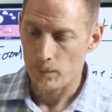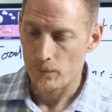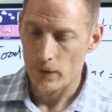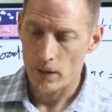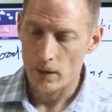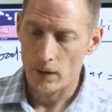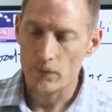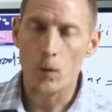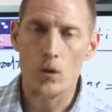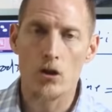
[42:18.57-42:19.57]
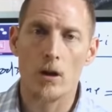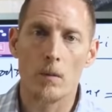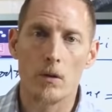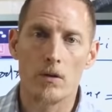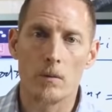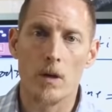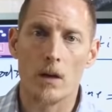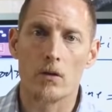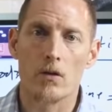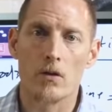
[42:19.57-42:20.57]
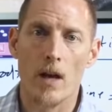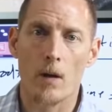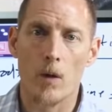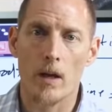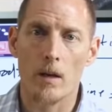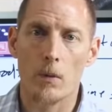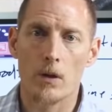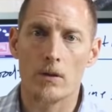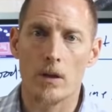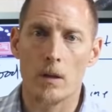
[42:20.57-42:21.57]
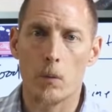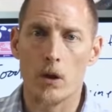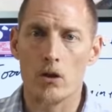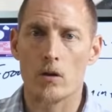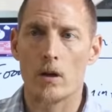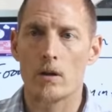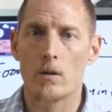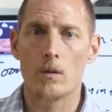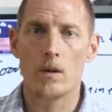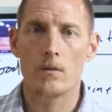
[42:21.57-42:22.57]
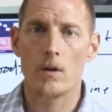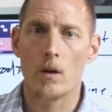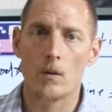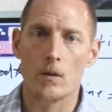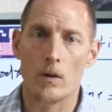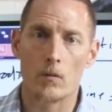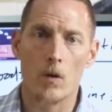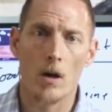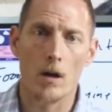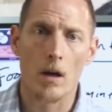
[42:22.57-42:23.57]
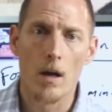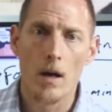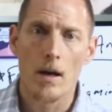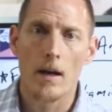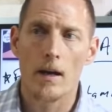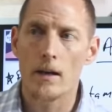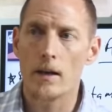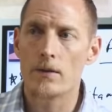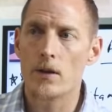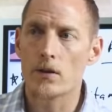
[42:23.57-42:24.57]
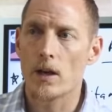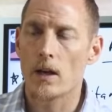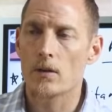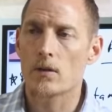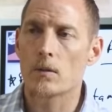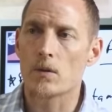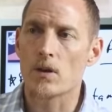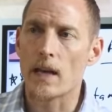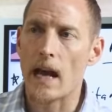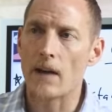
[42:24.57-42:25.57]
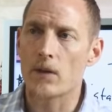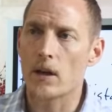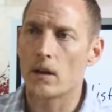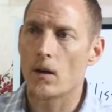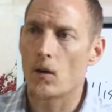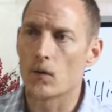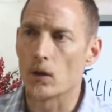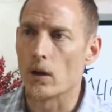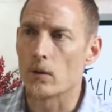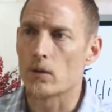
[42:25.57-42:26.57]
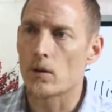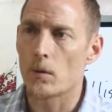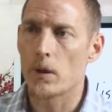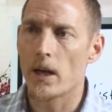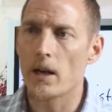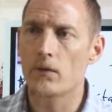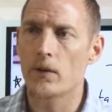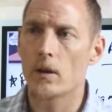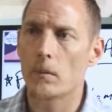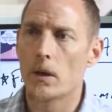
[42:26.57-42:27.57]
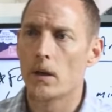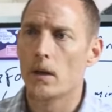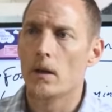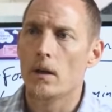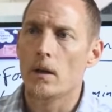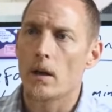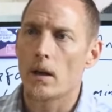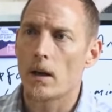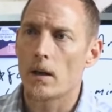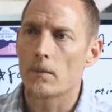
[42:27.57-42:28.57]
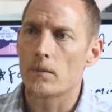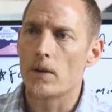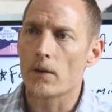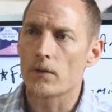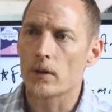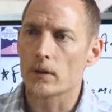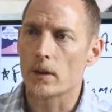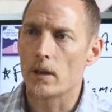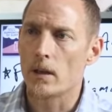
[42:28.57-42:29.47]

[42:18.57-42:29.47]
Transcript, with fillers: unfortunate, but some doctors are that way. They put a ton of pressure on you, even though they're wrong. And in this case, it was a caffeine overload. So, but AFib uh, definitely